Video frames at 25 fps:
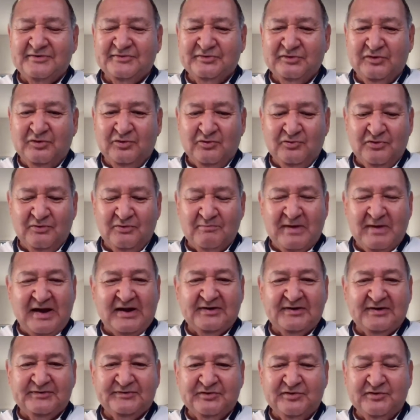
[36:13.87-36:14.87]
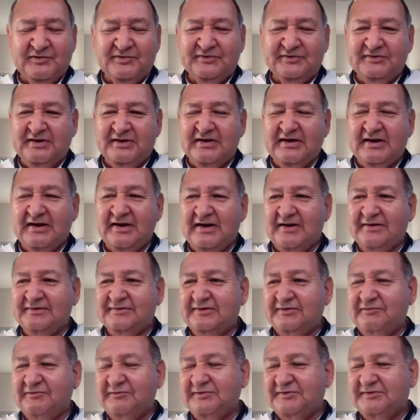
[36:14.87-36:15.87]
so the master said,
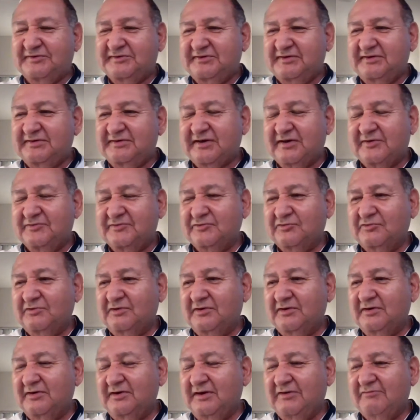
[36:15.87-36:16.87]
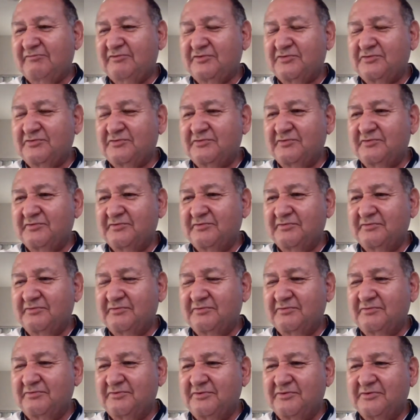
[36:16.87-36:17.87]
as he was seeing Zhao So leaving the
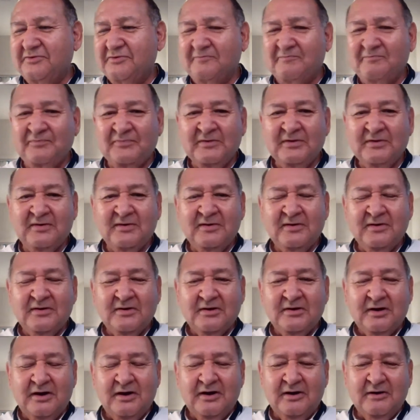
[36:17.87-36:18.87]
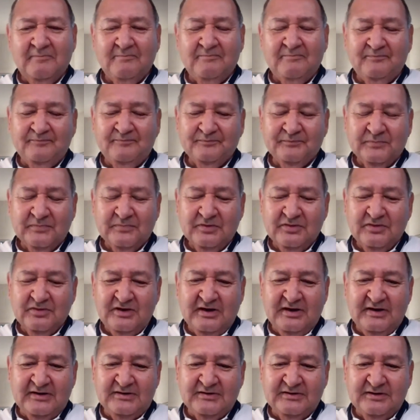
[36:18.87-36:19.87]
room,
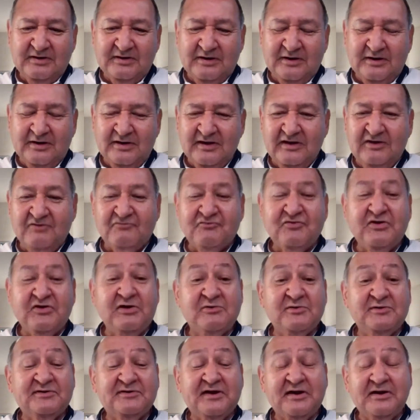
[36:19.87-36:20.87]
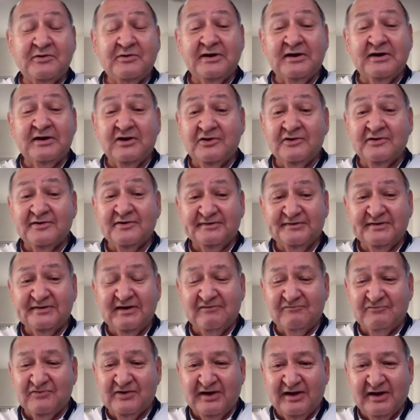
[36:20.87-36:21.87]
that if he was here, he could have
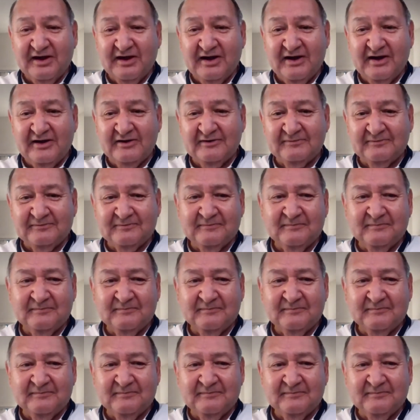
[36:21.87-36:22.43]
saved the cat.